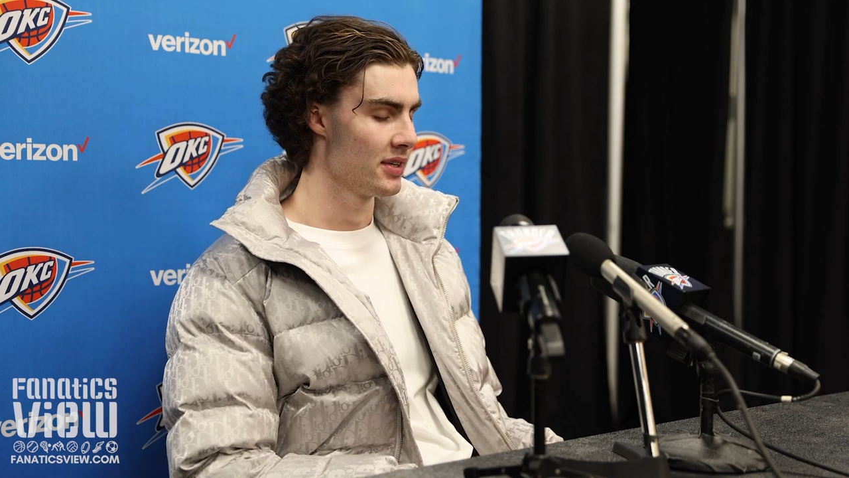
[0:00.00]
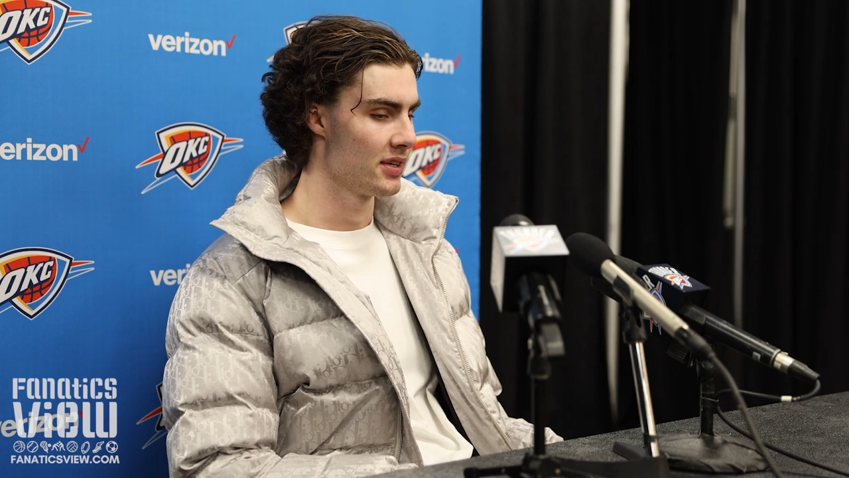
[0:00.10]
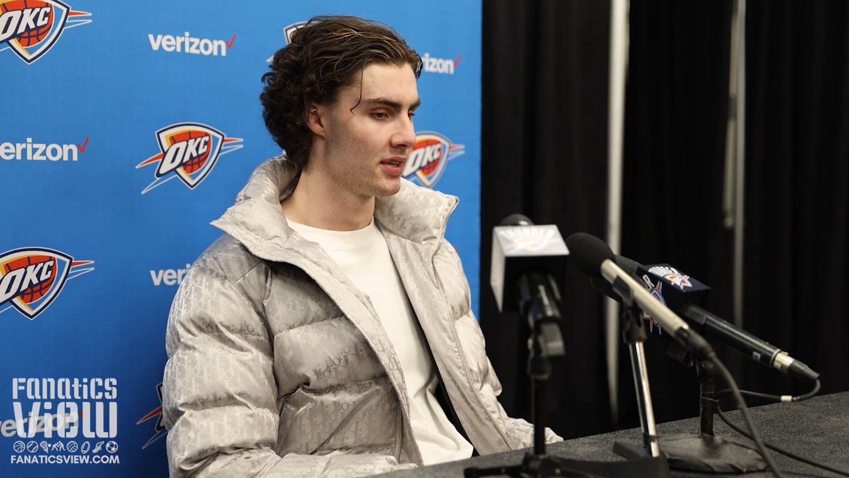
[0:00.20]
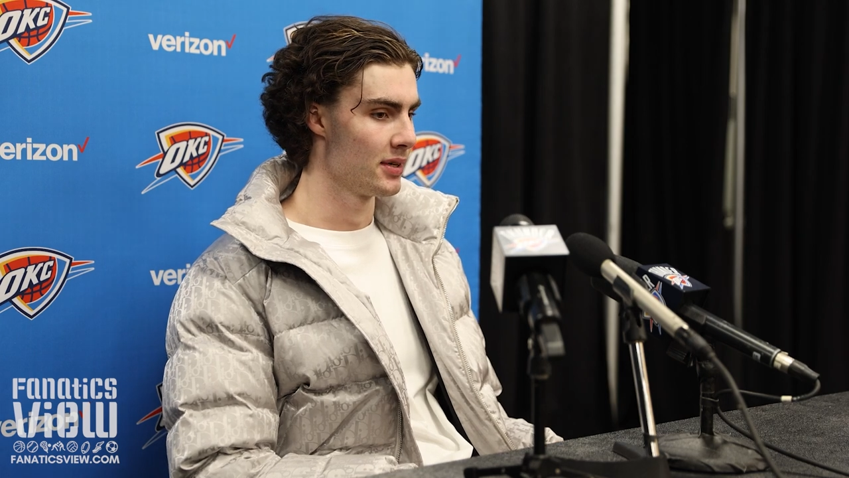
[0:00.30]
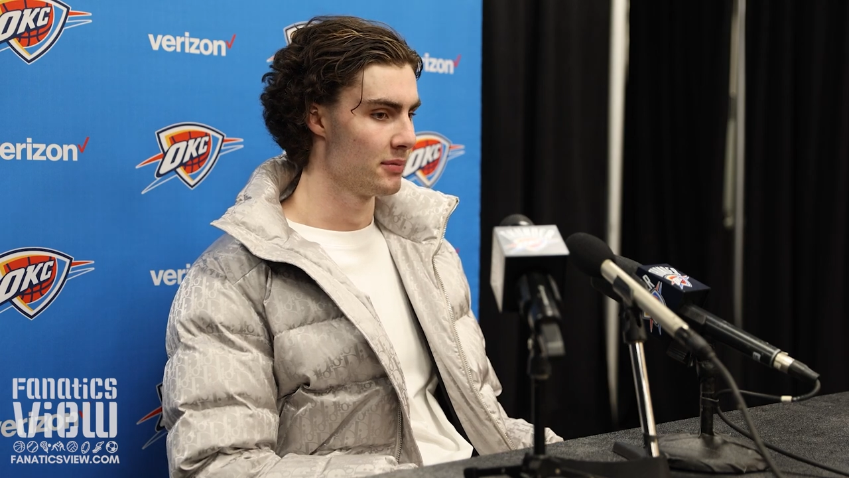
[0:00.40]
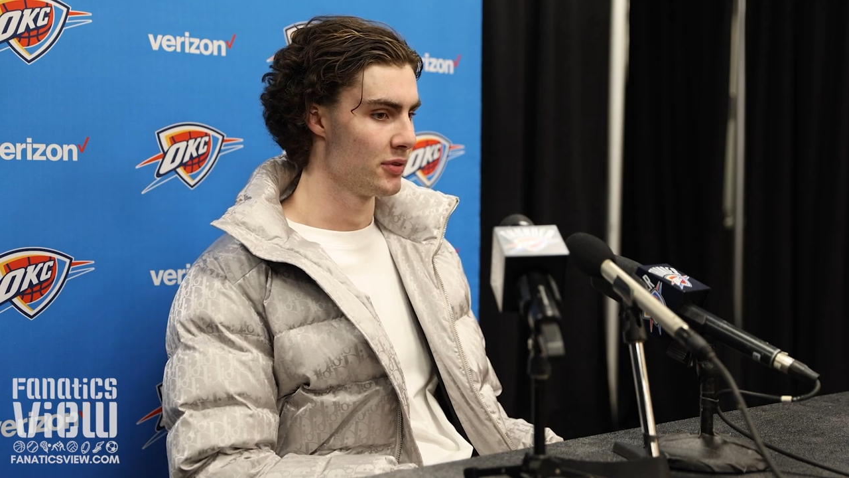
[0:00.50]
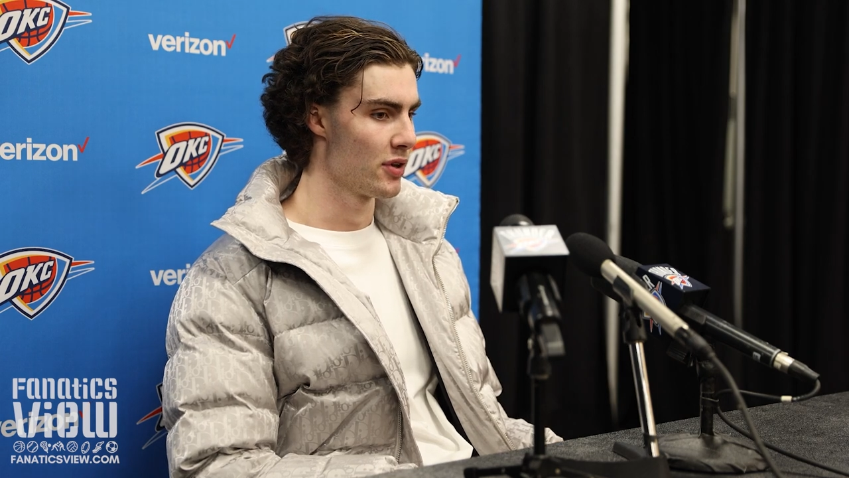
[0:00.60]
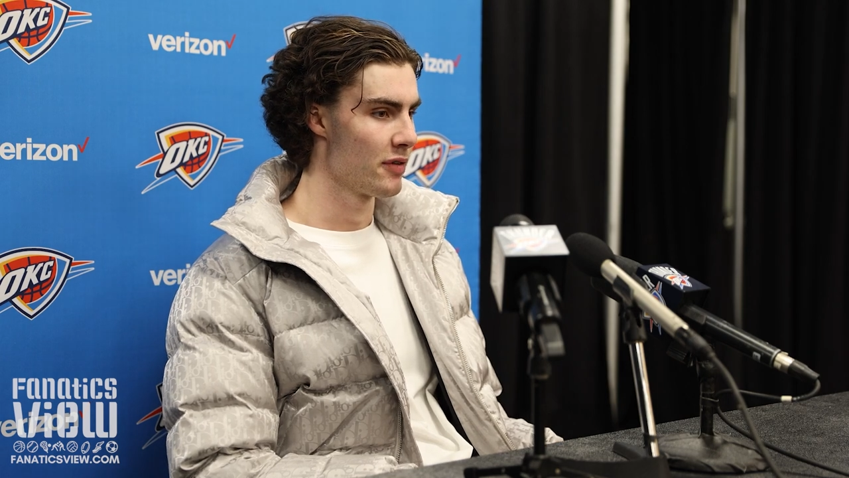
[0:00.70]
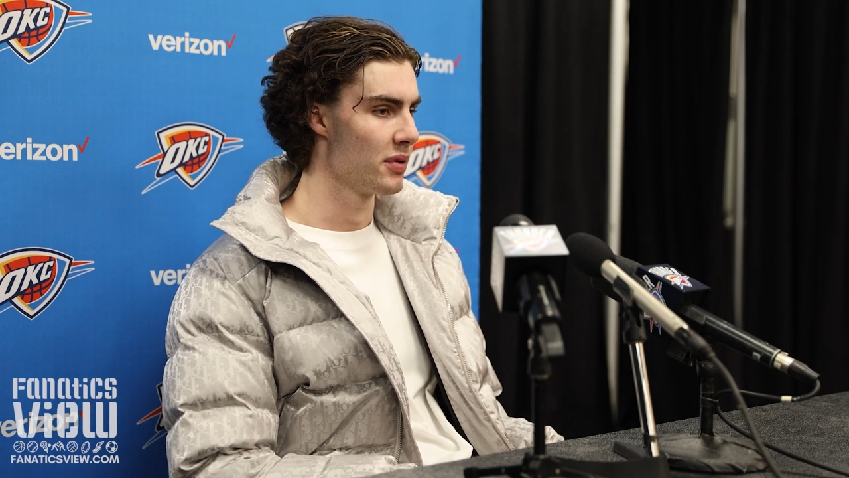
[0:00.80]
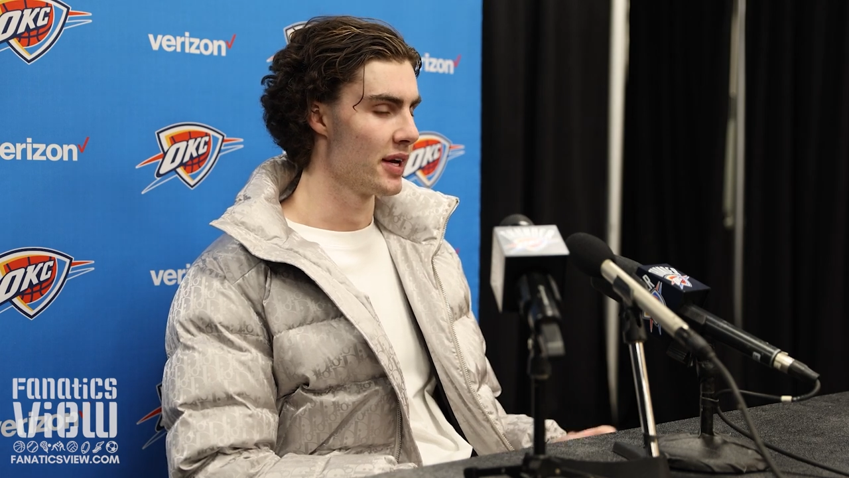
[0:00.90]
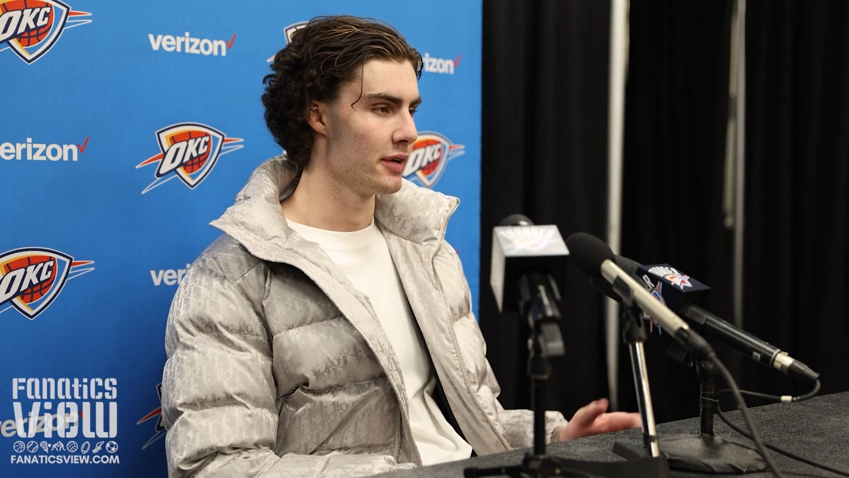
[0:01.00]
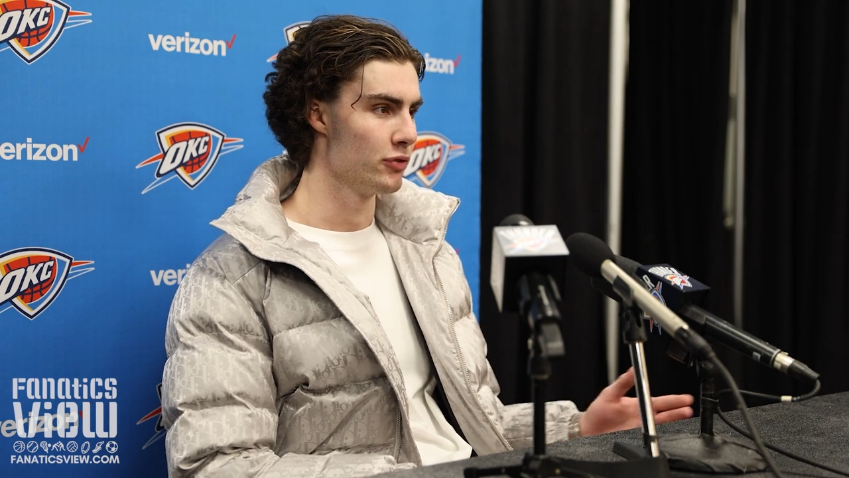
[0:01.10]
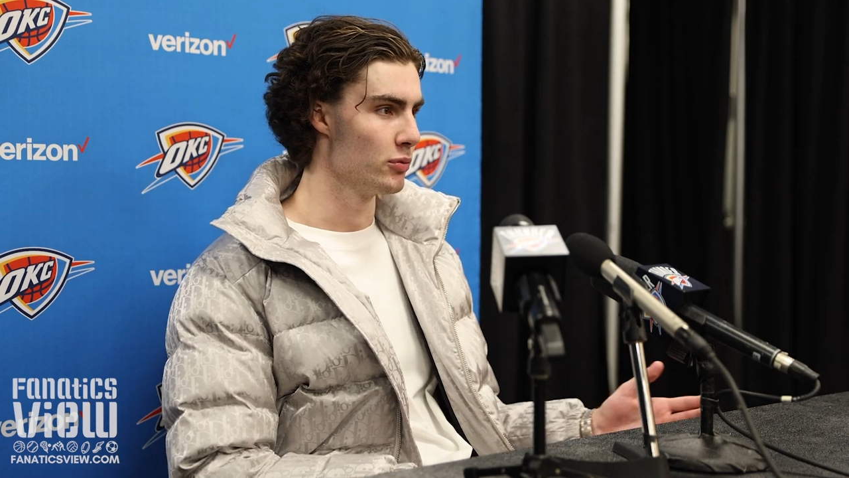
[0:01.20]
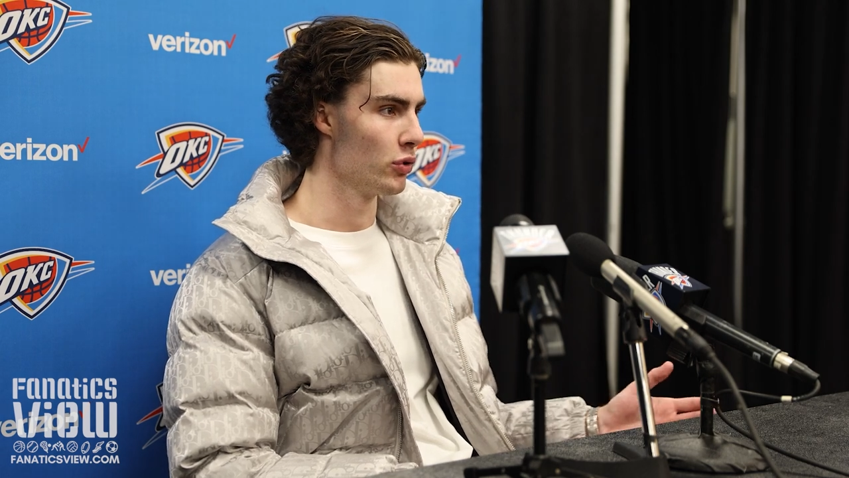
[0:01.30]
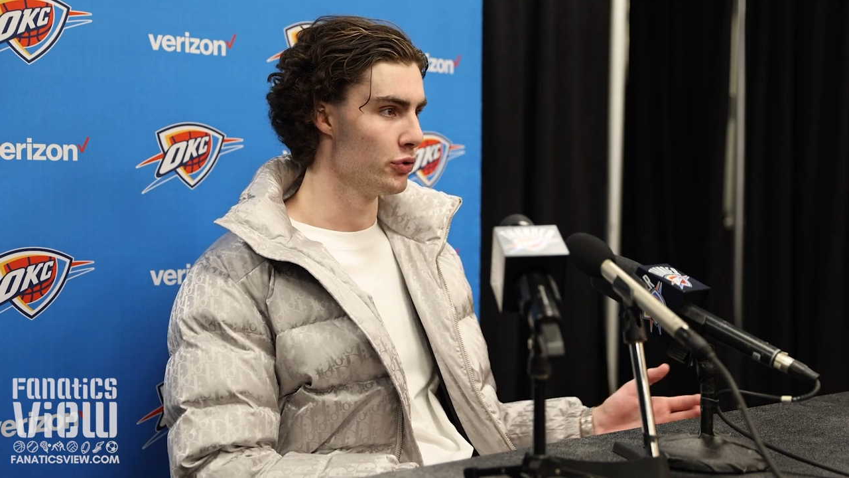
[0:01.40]
Um, you know, they've played a
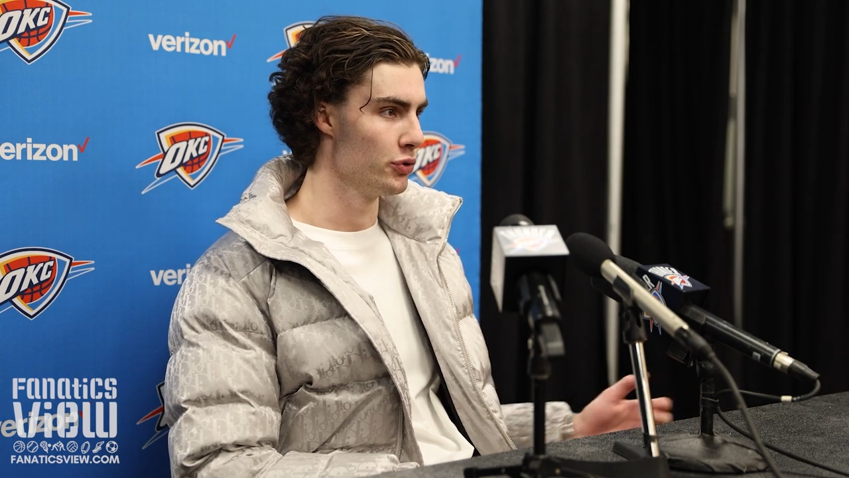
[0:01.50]
few more